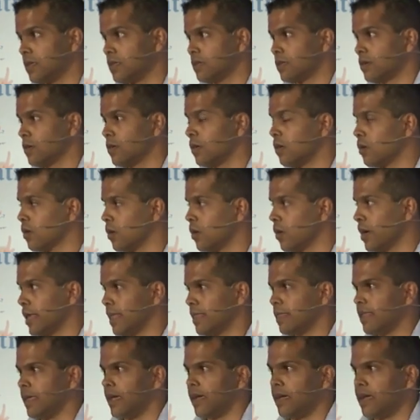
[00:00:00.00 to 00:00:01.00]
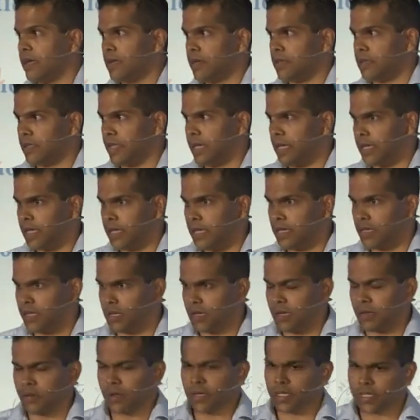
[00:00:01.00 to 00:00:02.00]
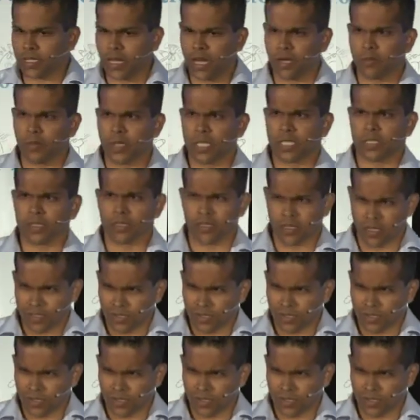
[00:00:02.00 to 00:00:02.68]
So don't go in there thinking, I'm going to start a business,